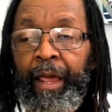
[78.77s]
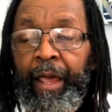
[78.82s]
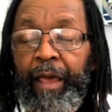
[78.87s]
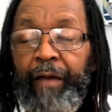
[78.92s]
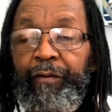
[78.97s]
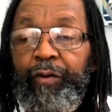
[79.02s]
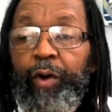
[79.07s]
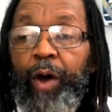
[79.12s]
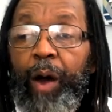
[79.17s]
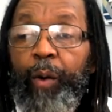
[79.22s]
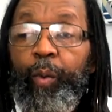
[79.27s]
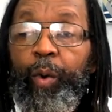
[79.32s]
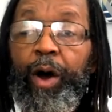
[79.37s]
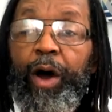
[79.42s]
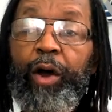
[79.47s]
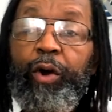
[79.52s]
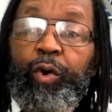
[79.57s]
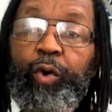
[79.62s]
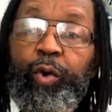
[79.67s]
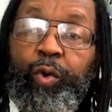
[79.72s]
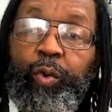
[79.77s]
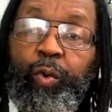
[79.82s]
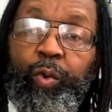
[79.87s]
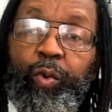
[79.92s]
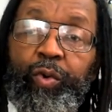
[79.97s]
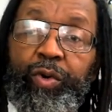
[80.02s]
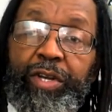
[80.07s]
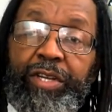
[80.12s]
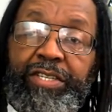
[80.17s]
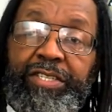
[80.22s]
if you are one
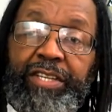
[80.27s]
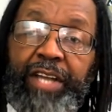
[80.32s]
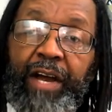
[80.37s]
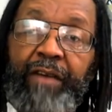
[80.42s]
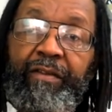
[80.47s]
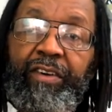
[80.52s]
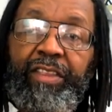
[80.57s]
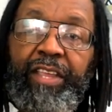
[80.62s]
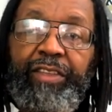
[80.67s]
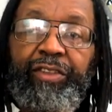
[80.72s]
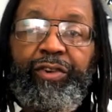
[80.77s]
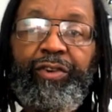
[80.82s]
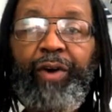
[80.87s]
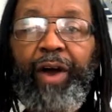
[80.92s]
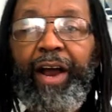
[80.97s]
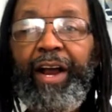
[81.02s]
who discovered that you